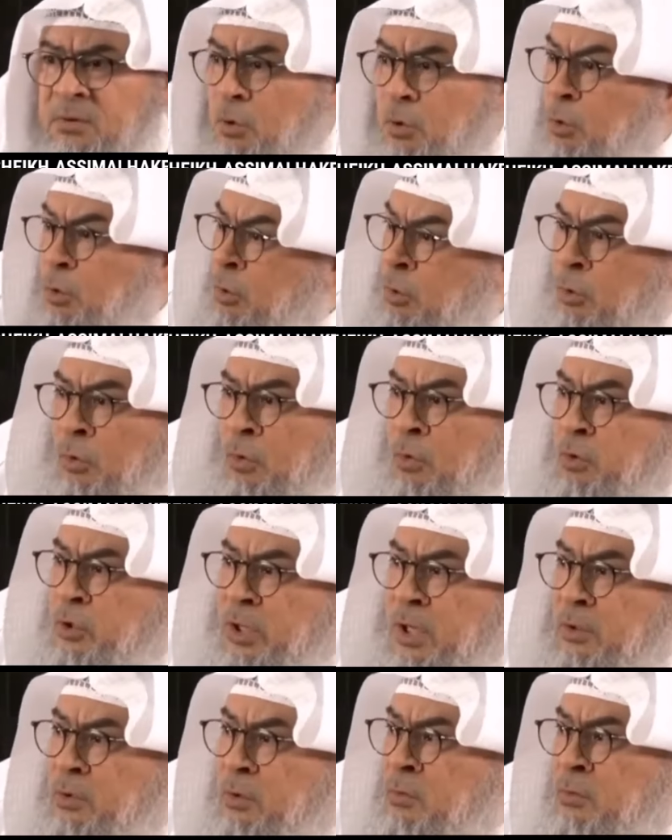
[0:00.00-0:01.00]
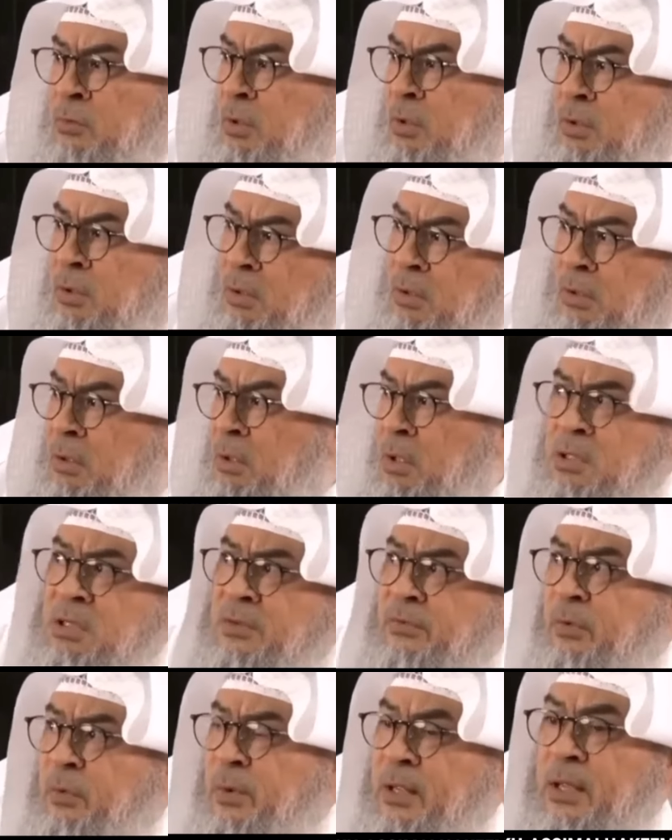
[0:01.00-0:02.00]
So no, no, no, no, Sheikh, don't. Uh, Allah
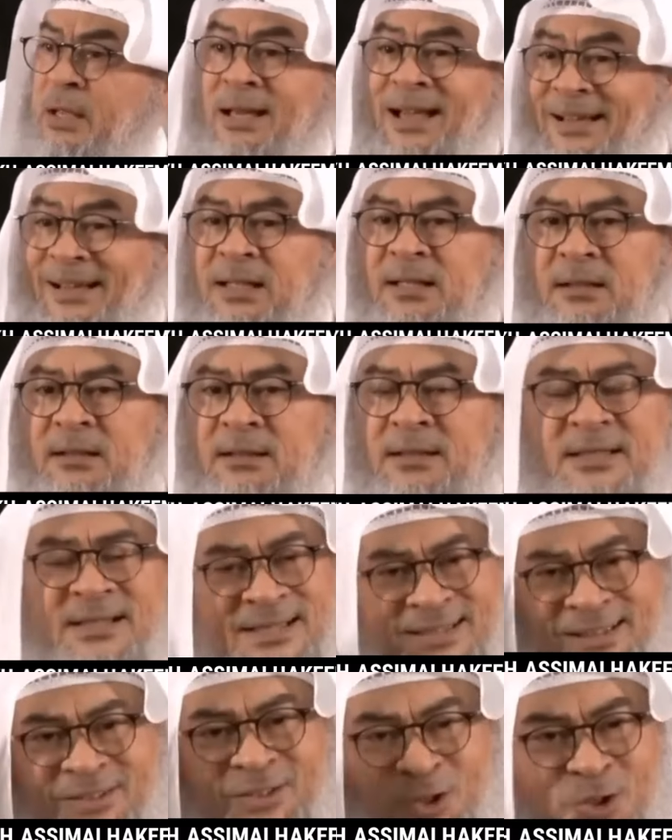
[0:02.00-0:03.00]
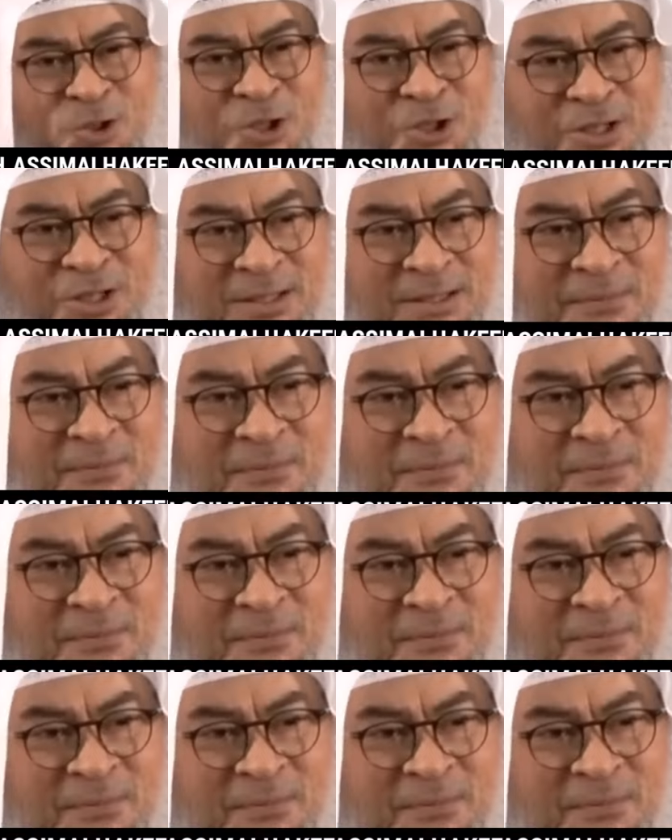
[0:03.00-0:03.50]
is everywhere. This is not logical.